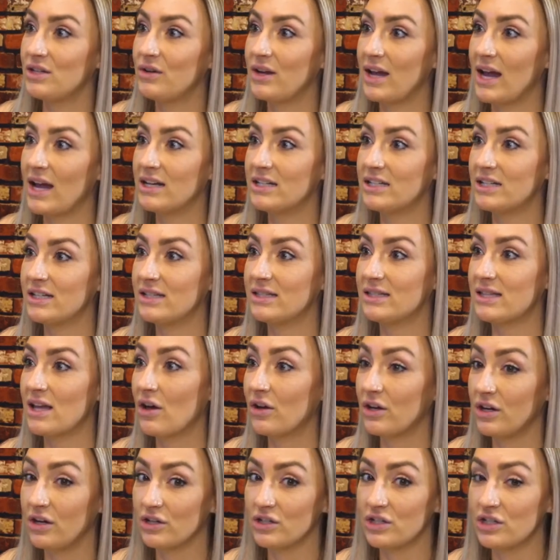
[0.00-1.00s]
you can't just sell
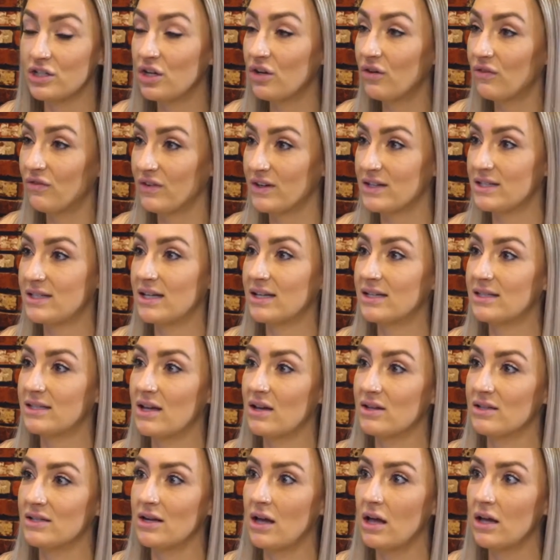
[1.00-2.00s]
your shoe for six
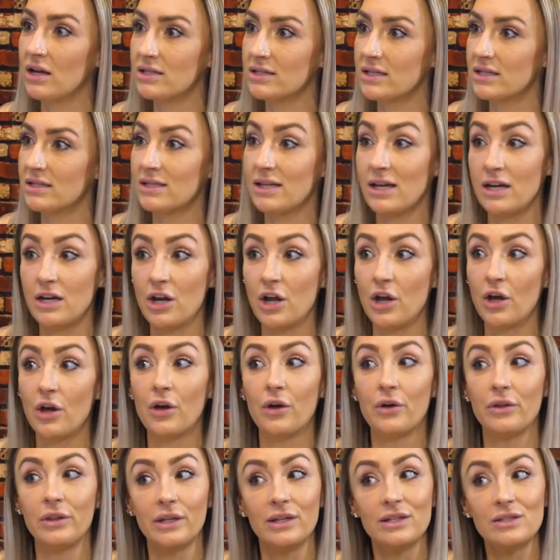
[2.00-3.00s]
thousand dollars and say
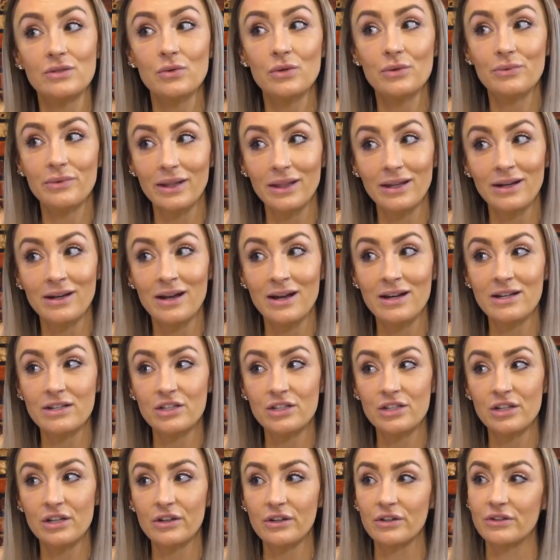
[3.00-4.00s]
no these were really nice
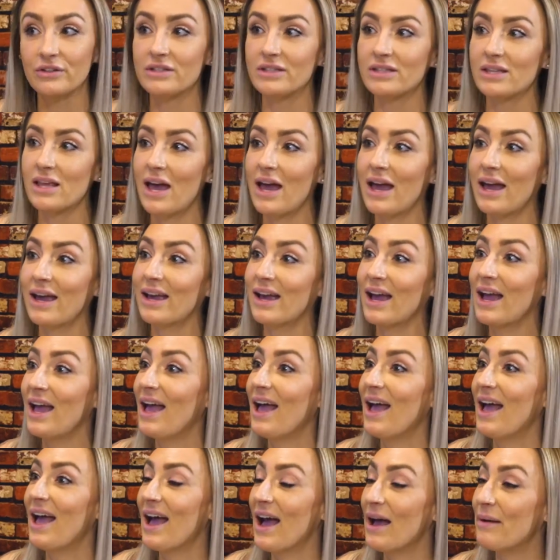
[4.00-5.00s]
shoes like
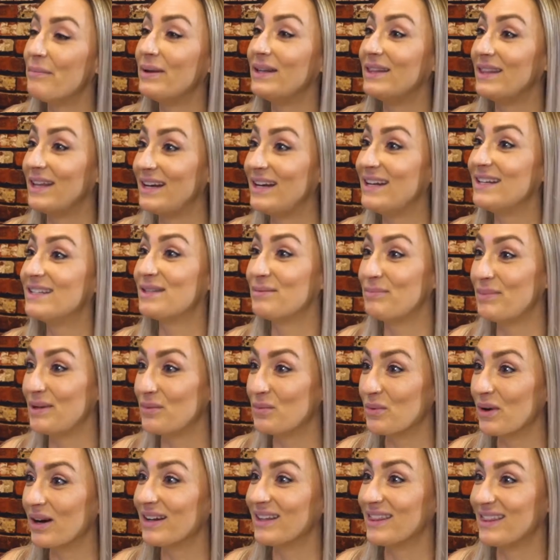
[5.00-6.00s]
I mean they need to be
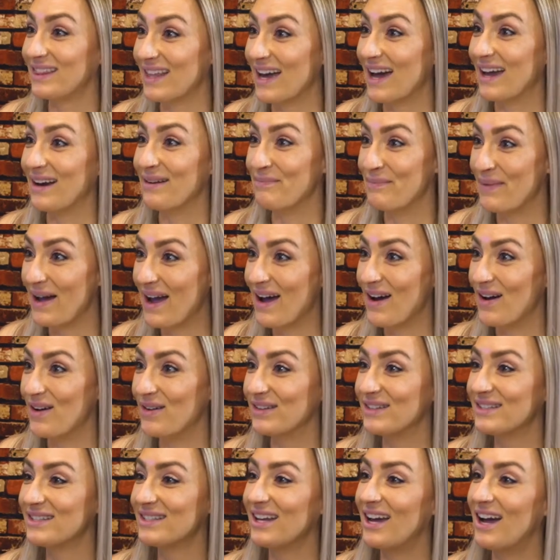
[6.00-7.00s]
worth that
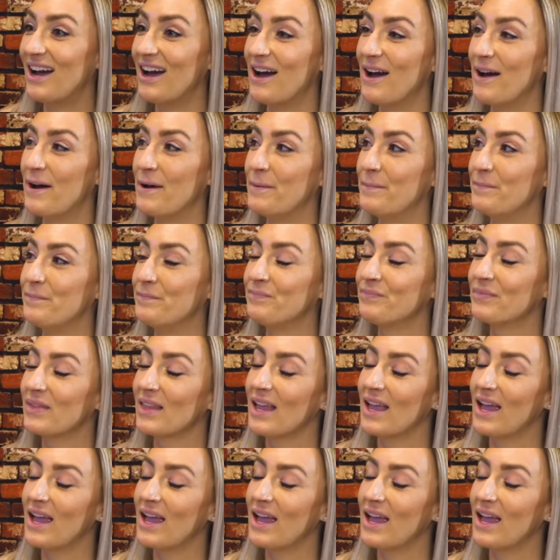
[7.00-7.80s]
amount yeah, yeah, um,